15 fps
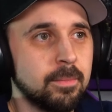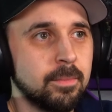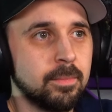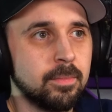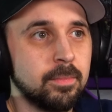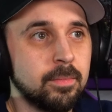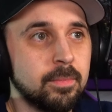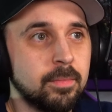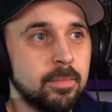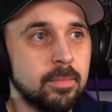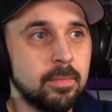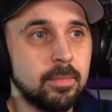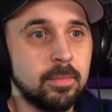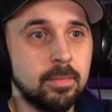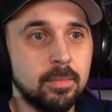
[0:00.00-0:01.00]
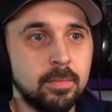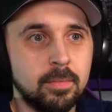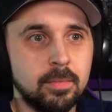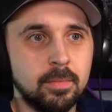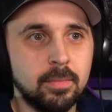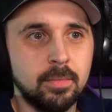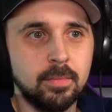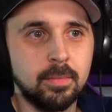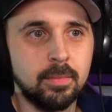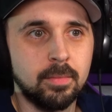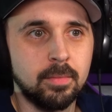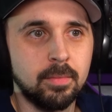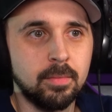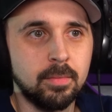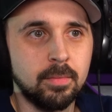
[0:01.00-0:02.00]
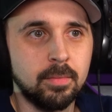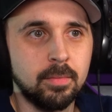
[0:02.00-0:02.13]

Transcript: (silent)